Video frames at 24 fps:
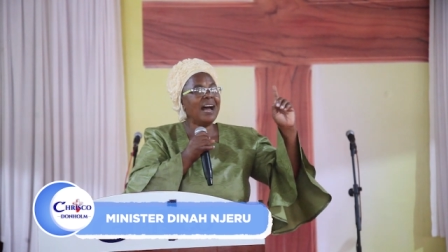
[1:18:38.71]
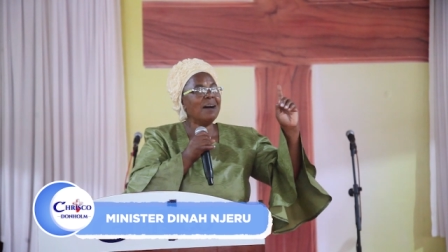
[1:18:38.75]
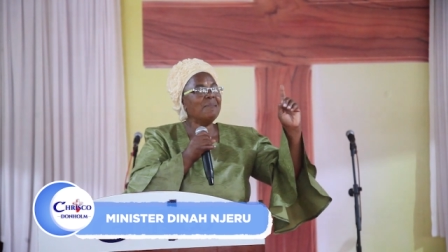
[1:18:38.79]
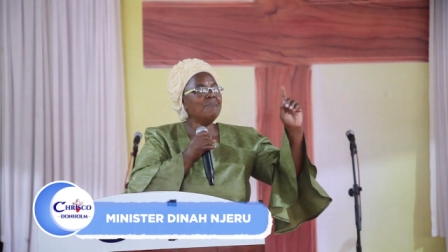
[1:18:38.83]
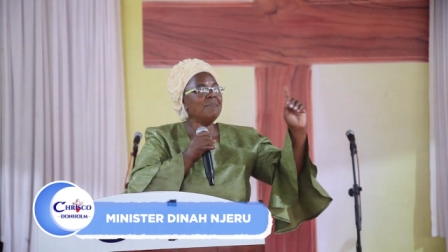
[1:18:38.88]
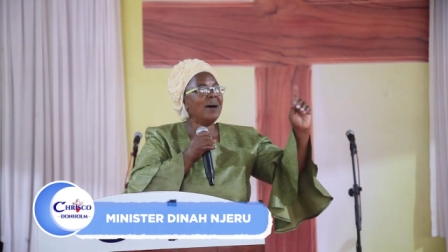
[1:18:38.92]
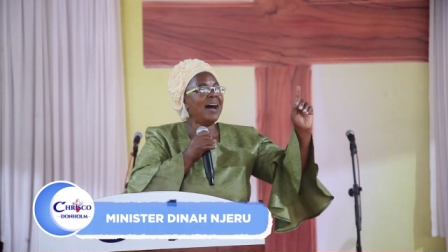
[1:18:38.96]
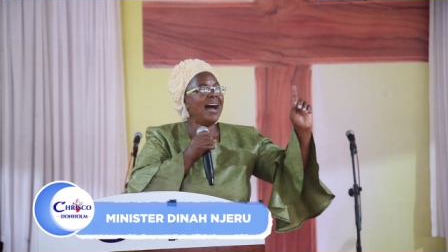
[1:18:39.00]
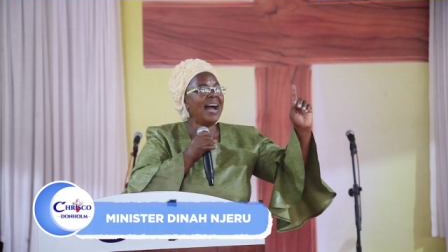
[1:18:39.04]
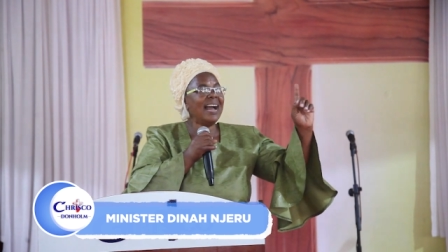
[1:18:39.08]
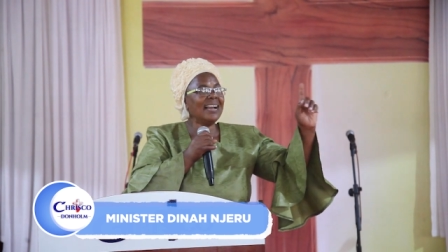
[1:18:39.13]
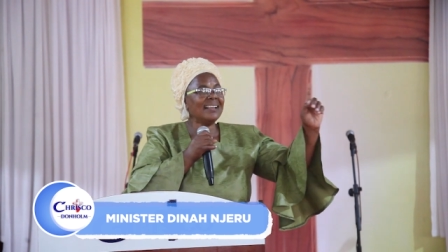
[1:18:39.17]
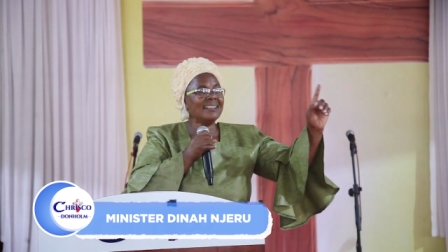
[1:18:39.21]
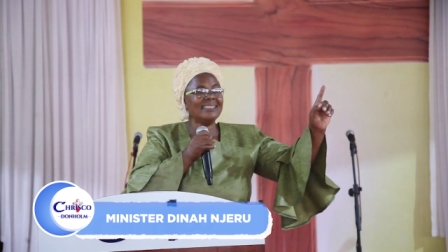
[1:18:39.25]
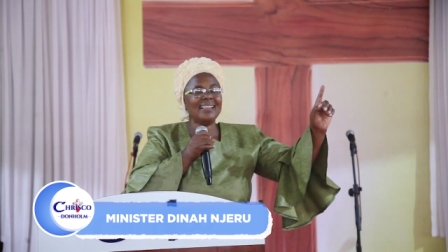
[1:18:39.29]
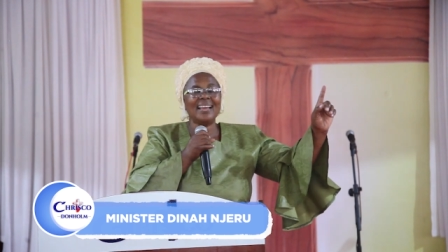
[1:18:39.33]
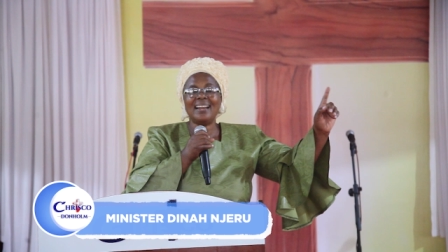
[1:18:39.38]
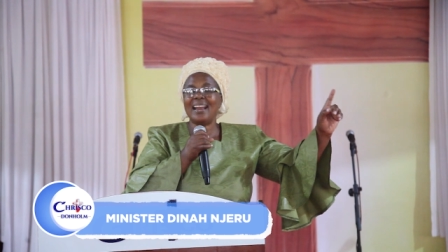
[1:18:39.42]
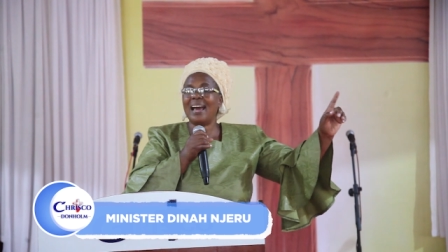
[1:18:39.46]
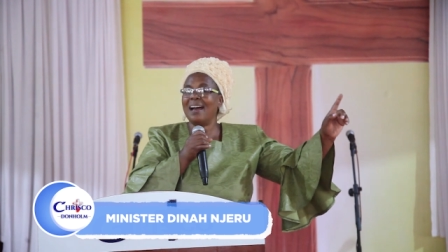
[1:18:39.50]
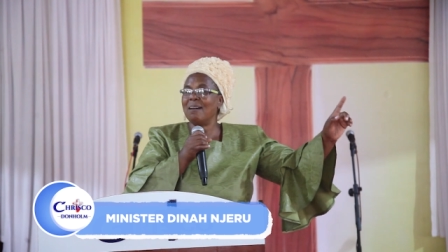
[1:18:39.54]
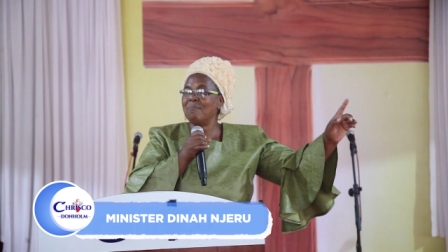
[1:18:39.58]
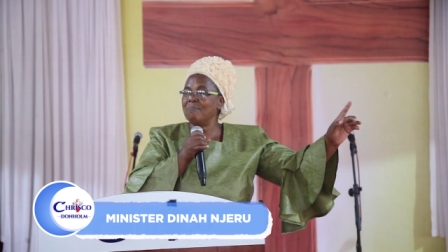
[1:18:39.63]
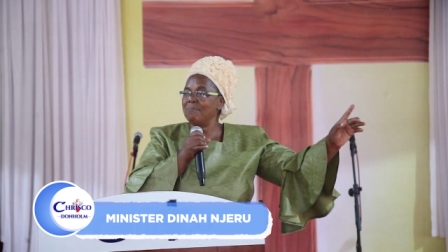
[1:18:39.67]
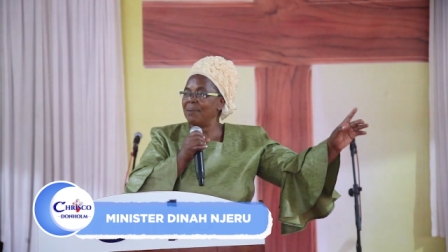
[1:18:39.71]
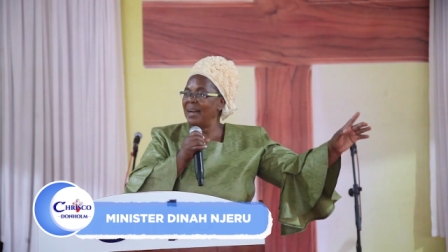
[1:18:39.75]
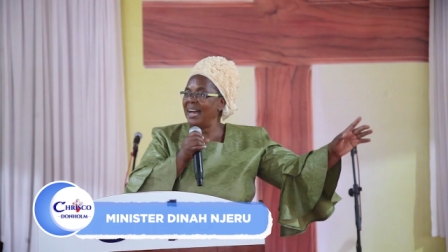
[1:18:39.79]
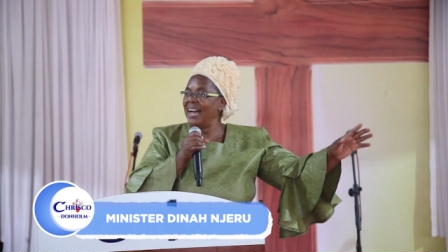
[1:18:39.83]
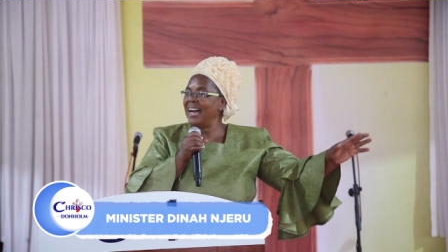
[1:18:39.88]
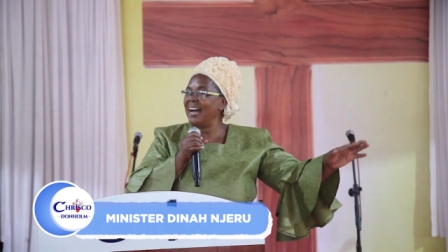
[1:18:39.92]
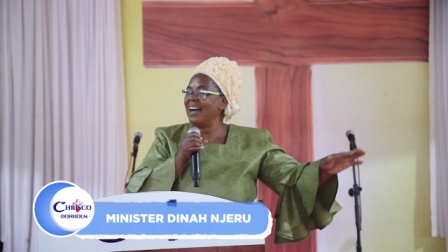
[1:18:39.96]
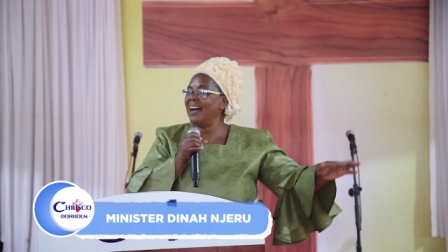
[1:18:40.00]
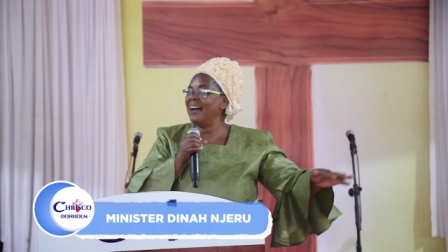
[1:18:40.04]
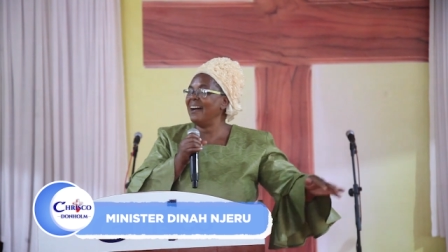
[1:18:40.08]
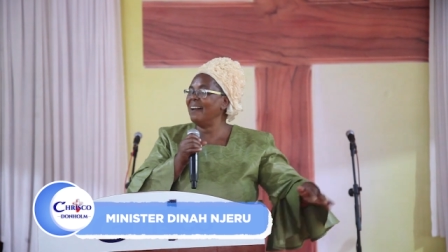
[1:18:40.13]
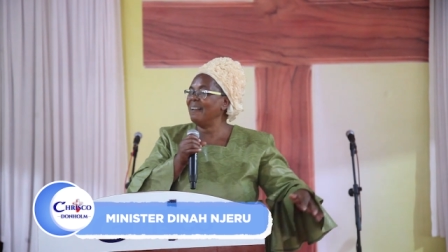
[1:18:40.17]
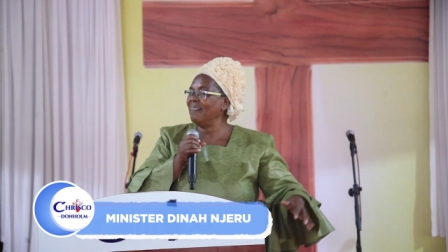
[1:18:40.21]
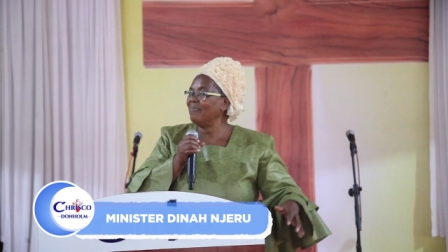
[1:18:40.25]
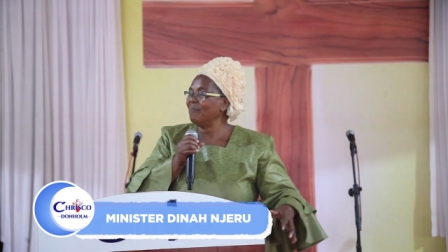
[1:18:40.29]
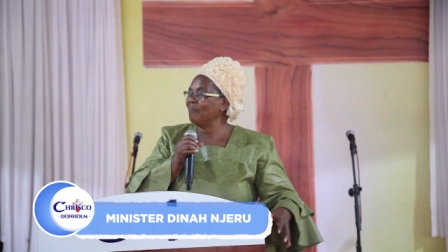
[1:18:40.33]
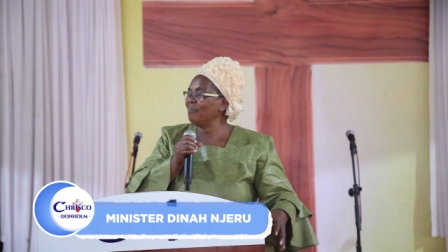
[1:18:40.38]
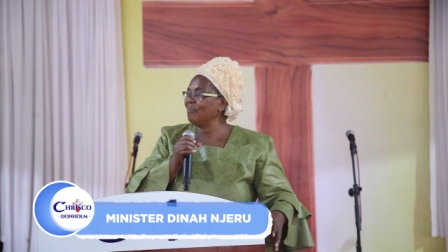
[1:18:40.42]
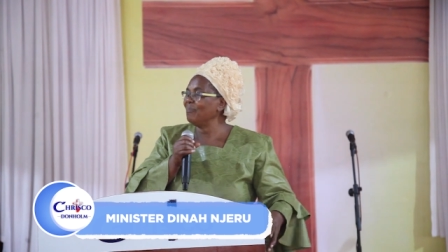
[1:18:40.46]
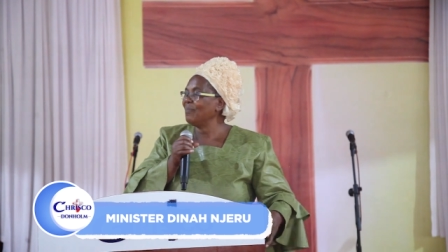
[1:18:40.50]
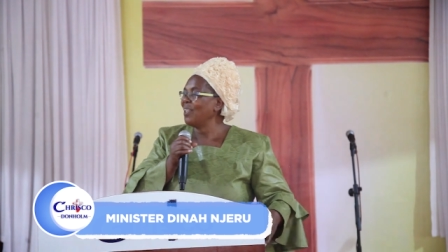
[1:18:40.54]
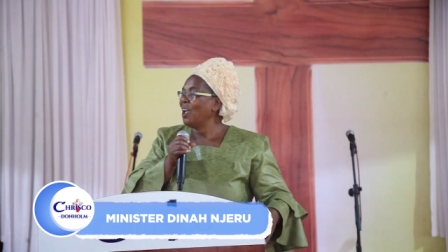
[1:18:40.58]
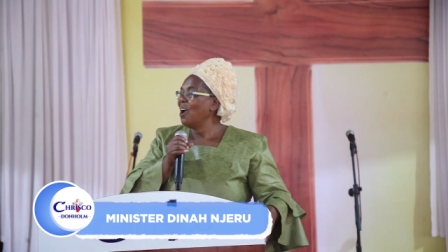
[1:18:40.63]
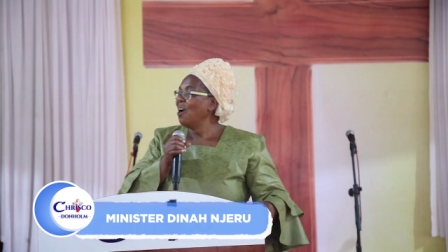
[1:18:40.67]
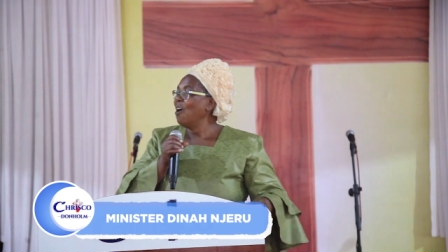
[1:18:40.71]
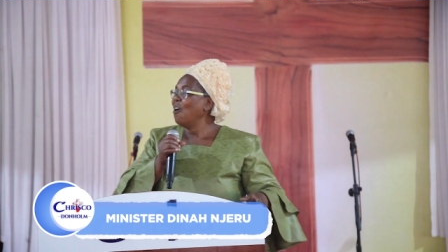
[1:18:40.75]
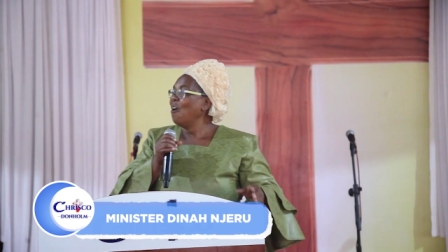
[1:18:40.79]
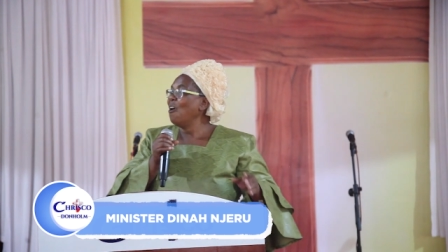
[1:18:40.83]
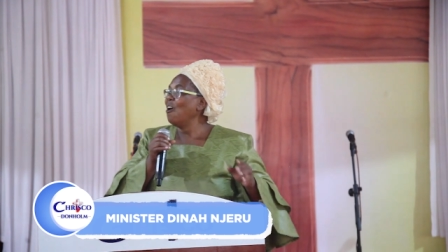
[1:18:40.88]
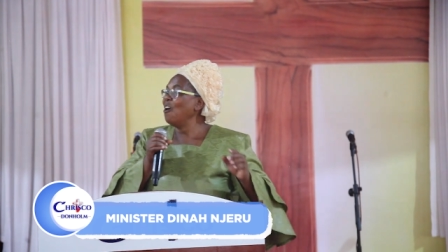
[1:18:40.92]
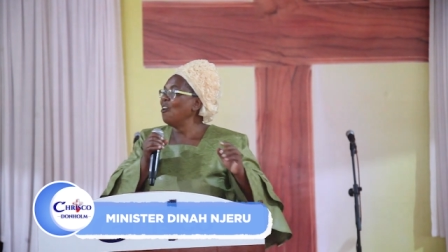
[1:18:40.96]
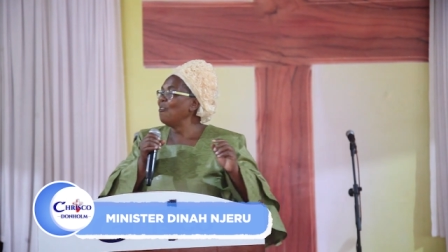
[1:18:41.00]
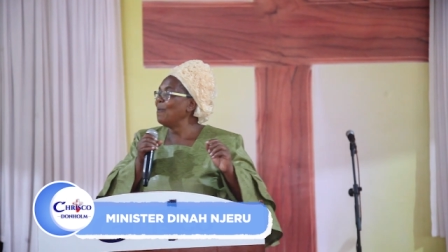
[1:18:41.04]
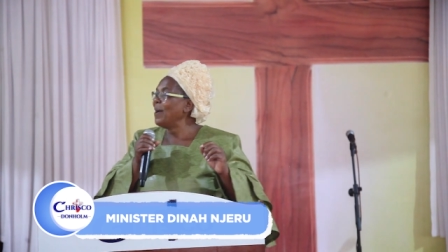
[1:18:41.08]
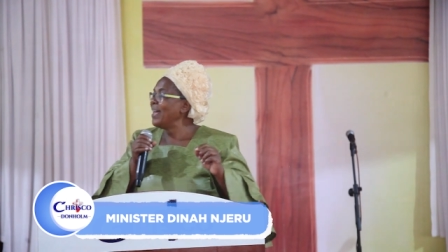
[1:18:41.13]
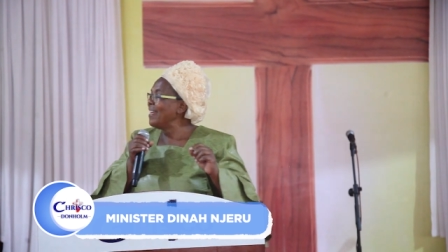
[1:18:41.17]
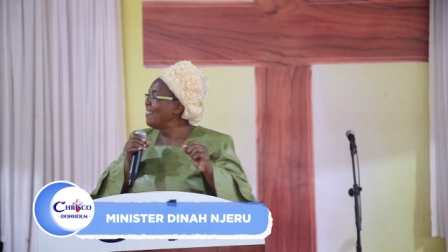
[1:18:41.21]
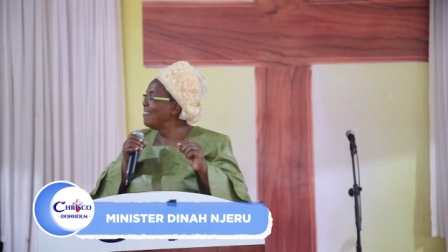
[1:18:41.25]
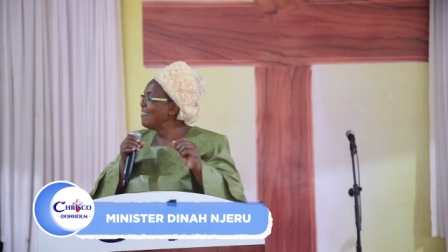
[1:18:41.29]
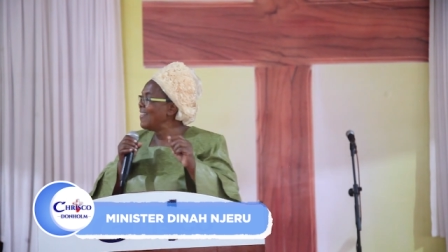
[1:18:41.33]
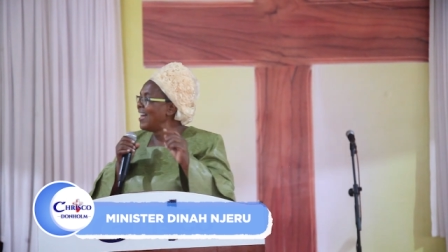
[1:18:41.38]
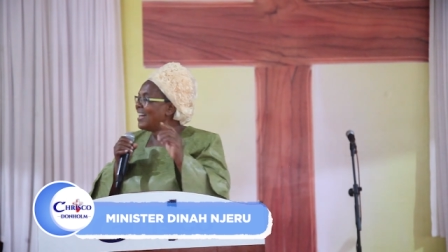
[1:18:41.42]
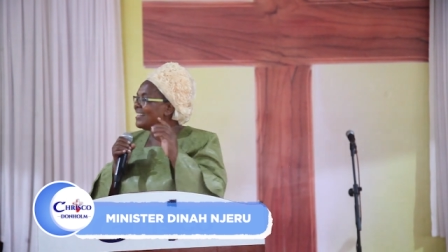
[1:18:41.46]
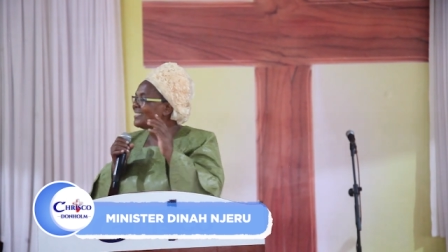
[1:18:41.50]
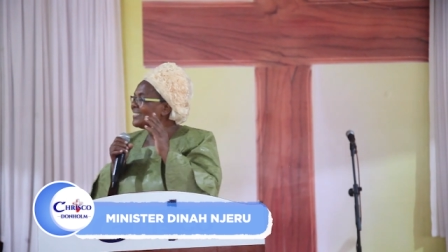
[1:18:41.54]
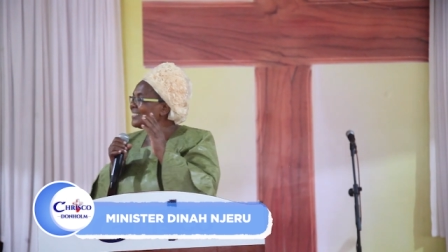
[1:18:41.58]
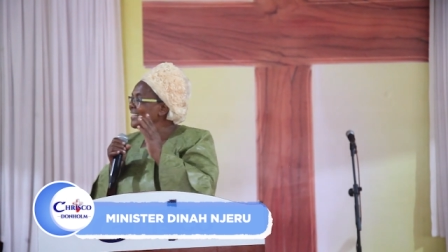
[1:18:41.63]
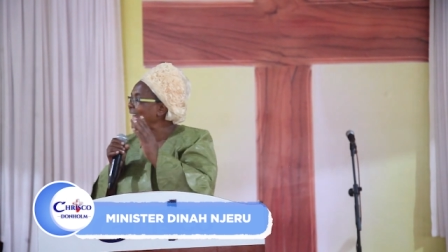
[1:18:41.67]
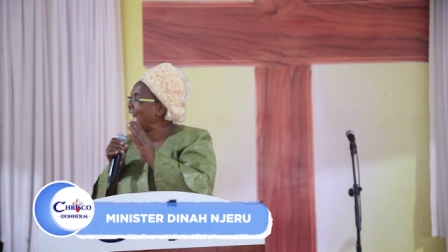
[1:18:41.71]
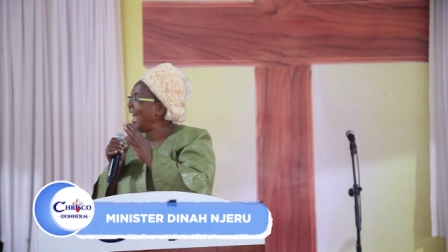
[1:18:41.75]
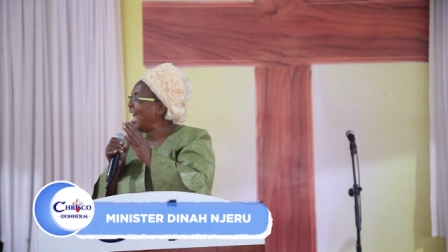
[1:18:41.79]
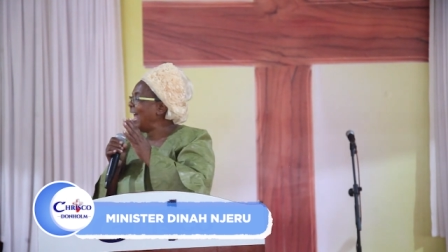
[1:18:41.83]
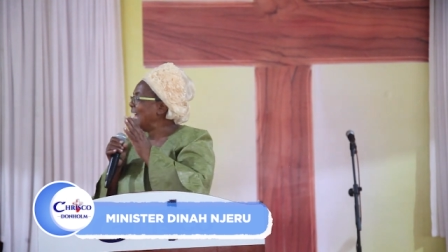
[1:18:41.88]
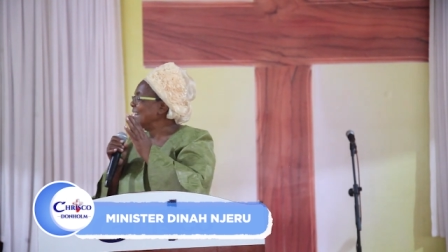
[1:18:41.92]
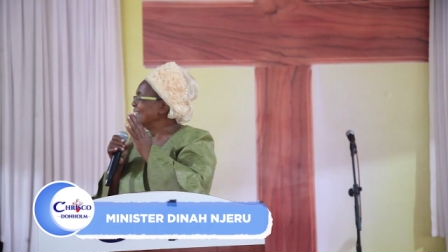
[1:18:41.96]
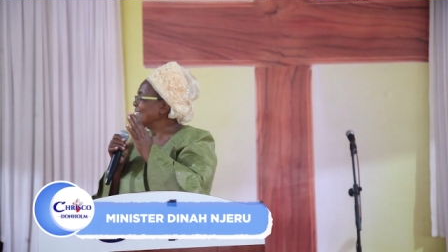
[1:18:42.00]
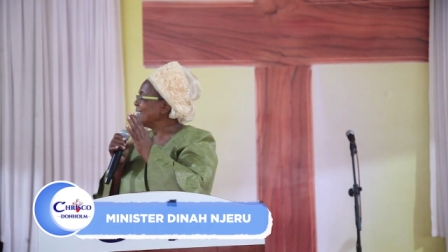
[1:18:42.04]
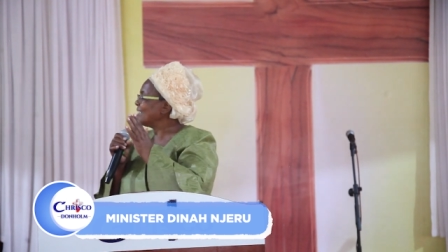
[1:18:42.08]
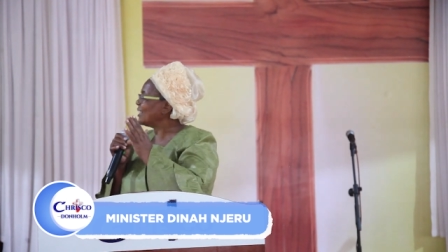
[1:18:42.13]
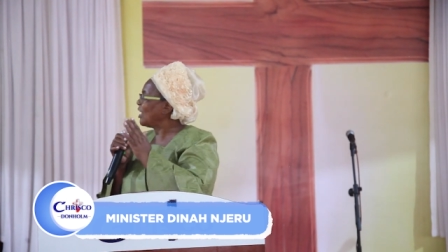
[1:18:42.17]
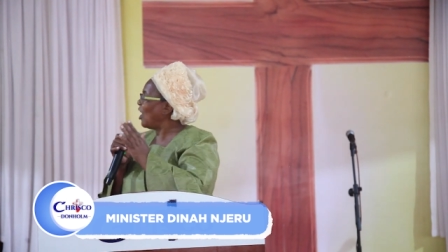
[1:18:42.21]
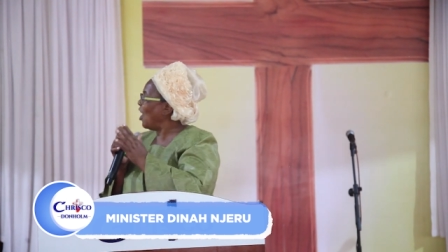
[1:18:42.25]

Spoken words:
among the number. Oh, when the saints